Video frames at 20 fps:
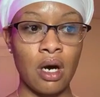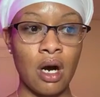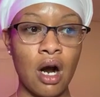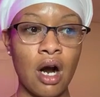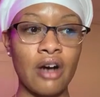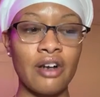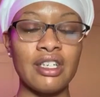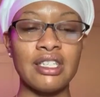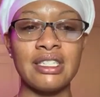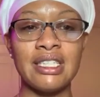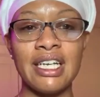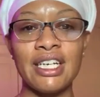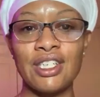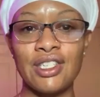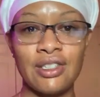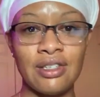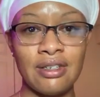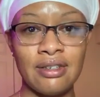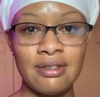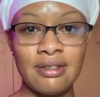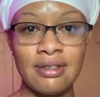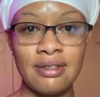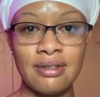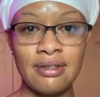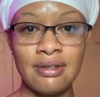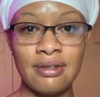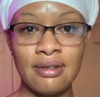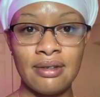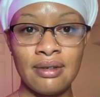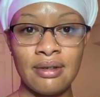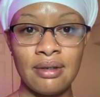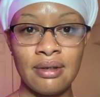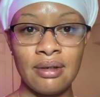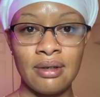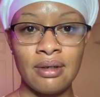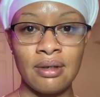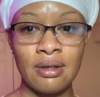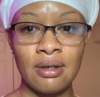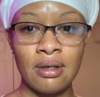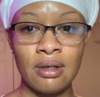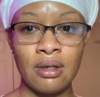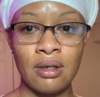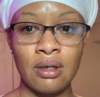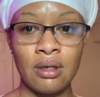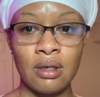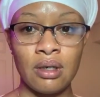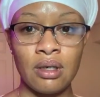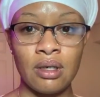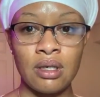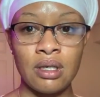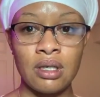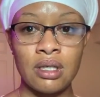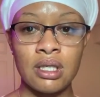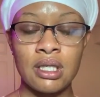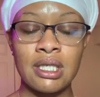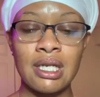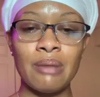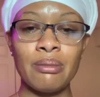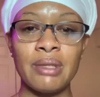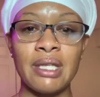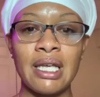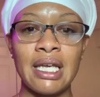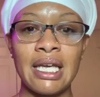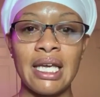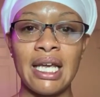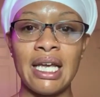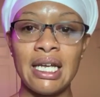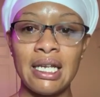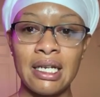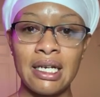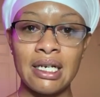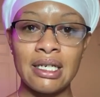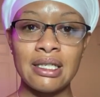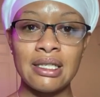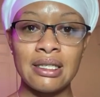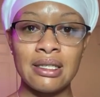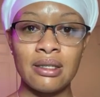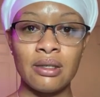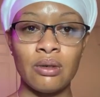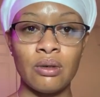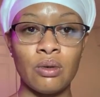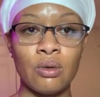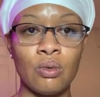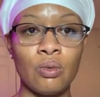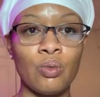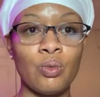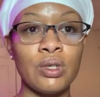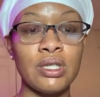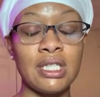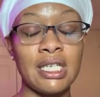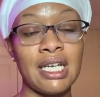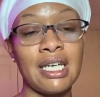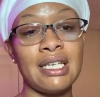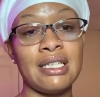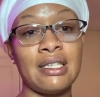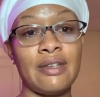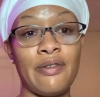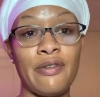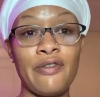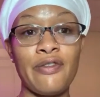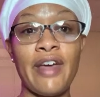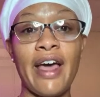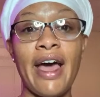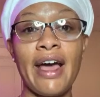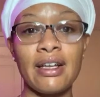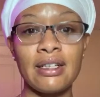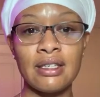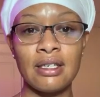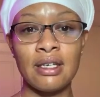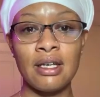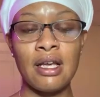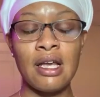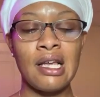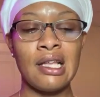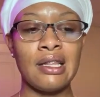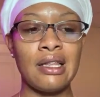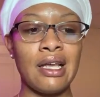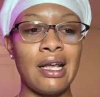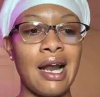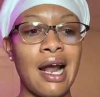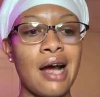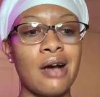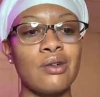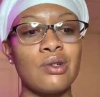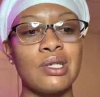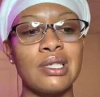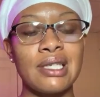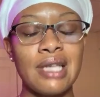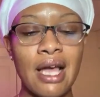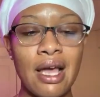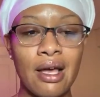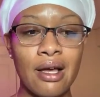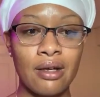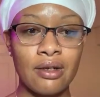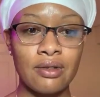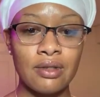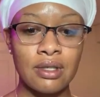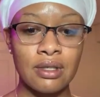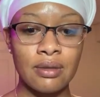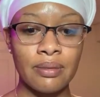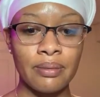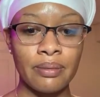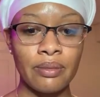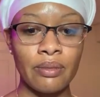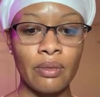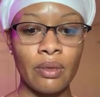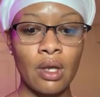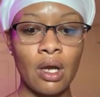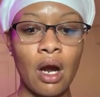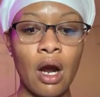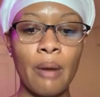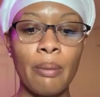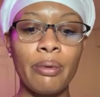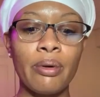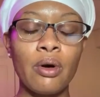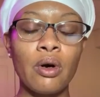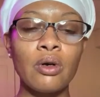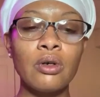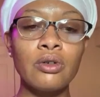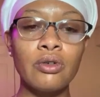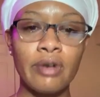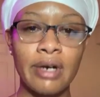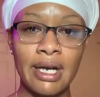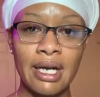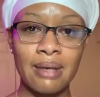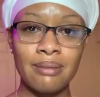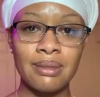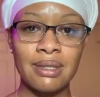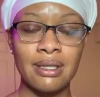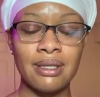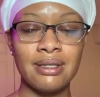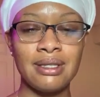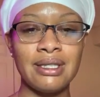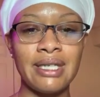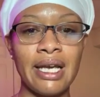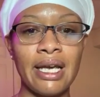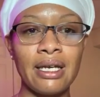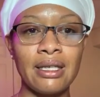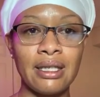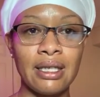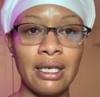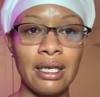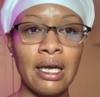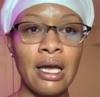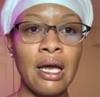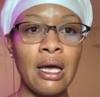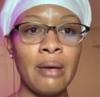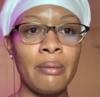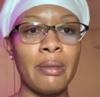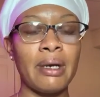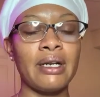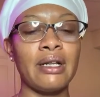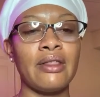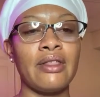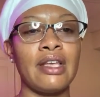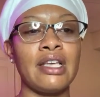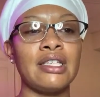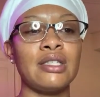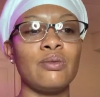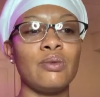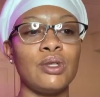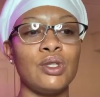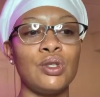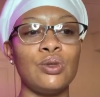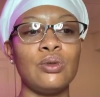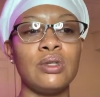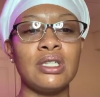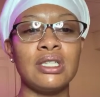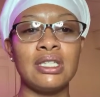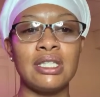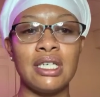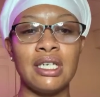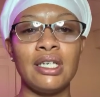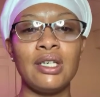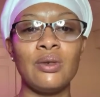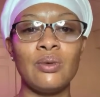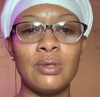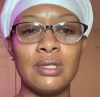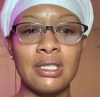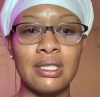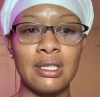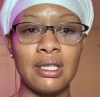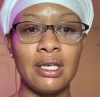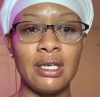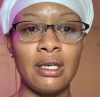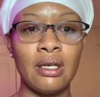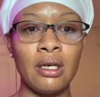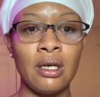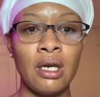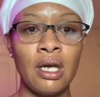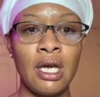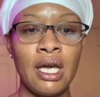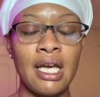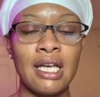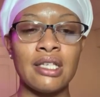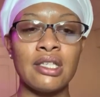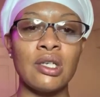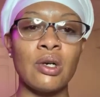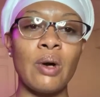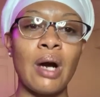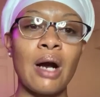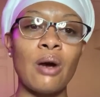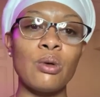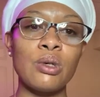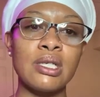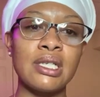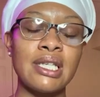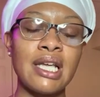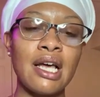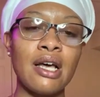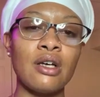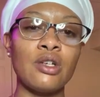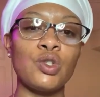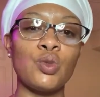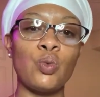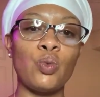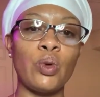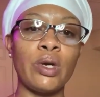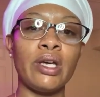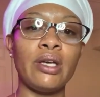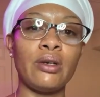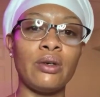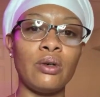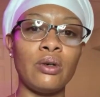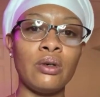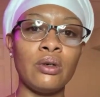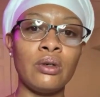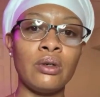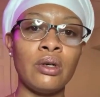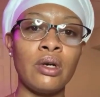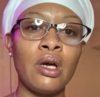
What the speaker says: are addictions. Something in us, which is a fact, that our cells are programmed daily by the things we do continuously. And so our cells will